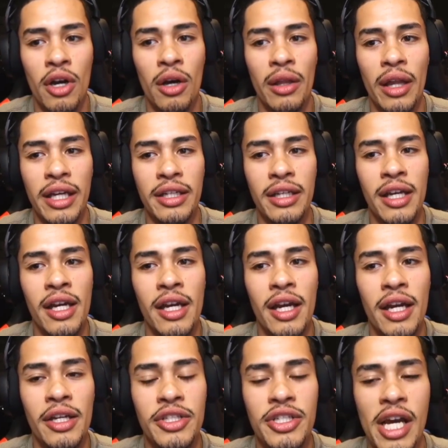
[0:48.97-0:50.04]
Like,
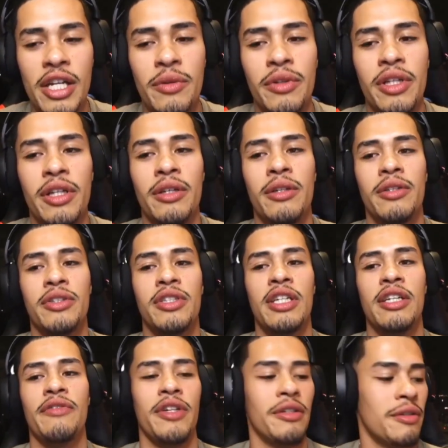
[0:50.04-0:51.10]
genuinely,
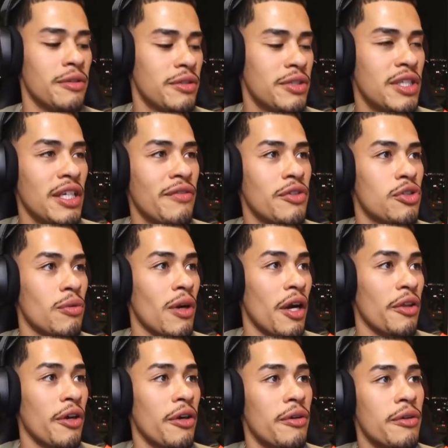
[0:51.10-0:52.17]
Steven
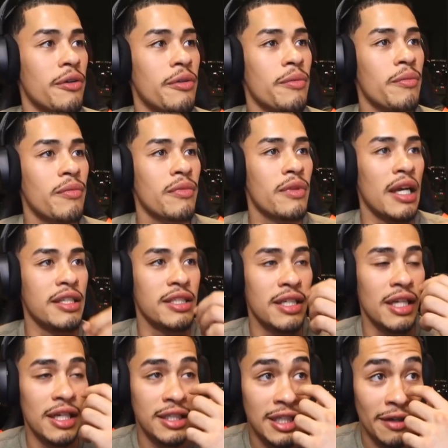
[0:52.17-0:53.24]
Giraldo,
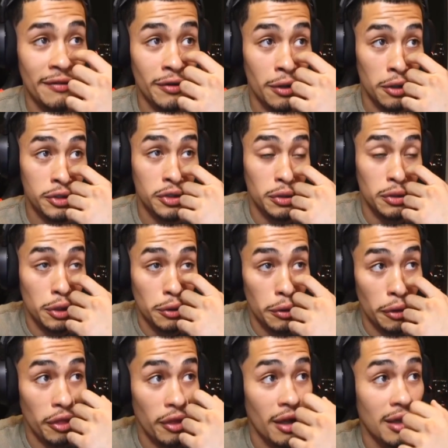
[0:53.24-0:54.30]
1987. Also, you're
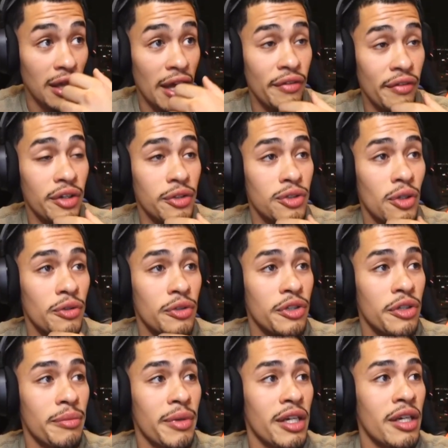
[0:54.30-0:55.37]
11 years older
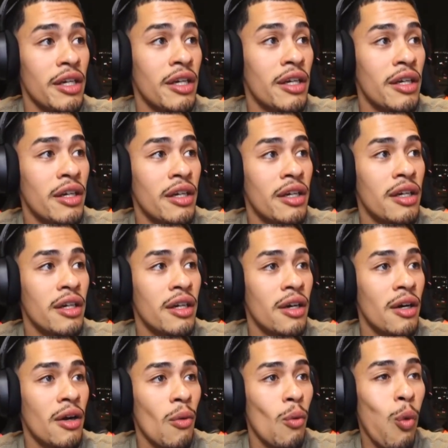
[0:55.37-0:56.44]
than me.
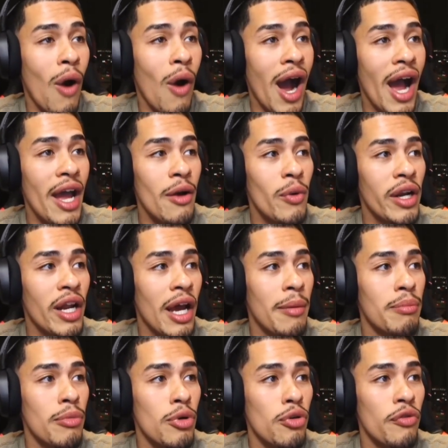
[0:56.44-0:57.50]
Why would I
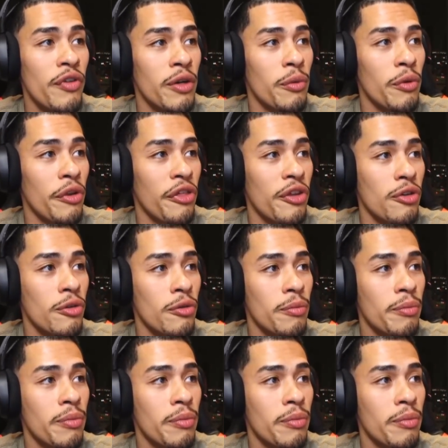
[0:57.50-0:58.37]
move in with you?